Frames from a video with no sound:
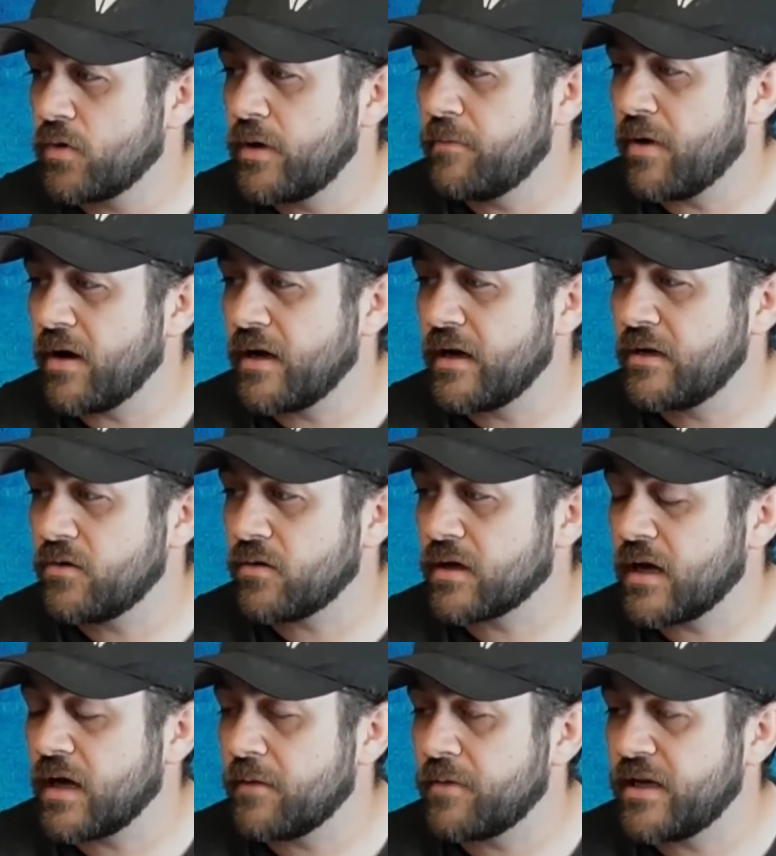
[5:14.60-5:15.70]
Rebind or
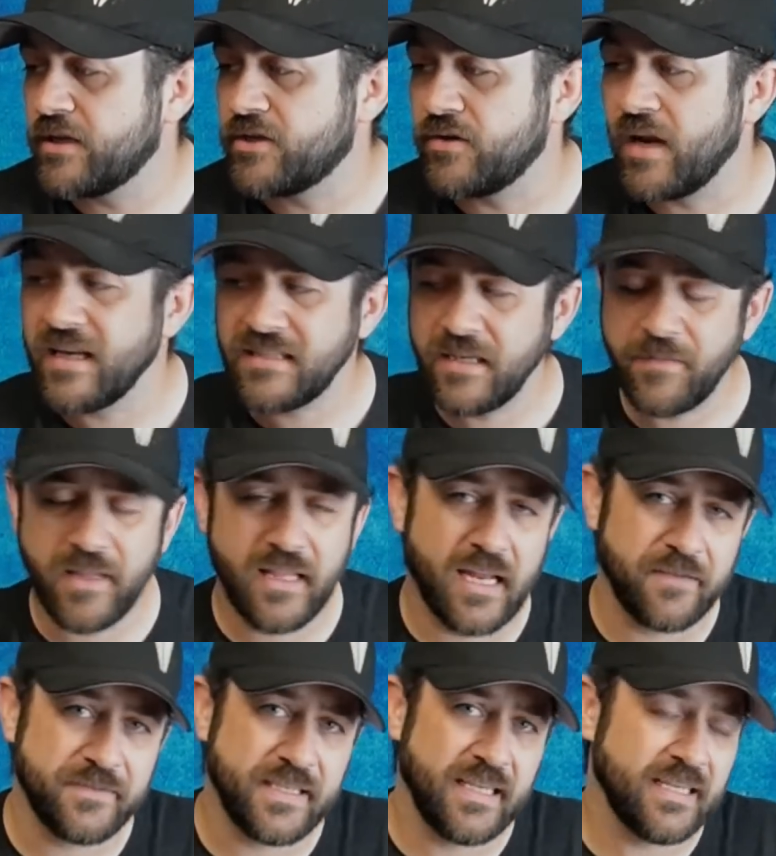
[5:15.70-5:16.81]
common issue. Not something
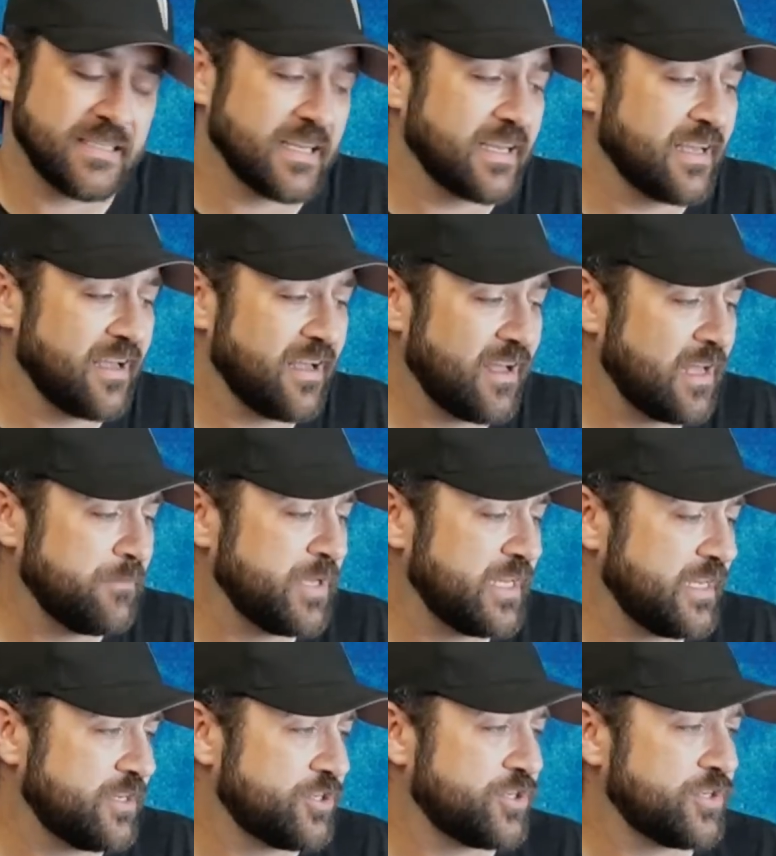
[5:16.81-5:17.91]
that I've seen as a
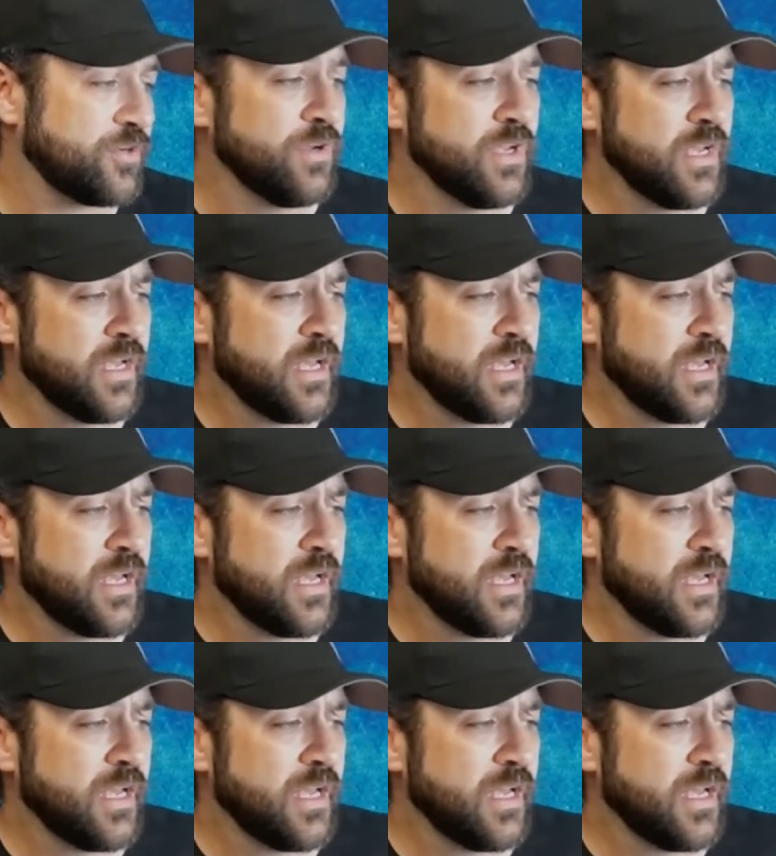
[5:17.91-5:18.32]
common issue.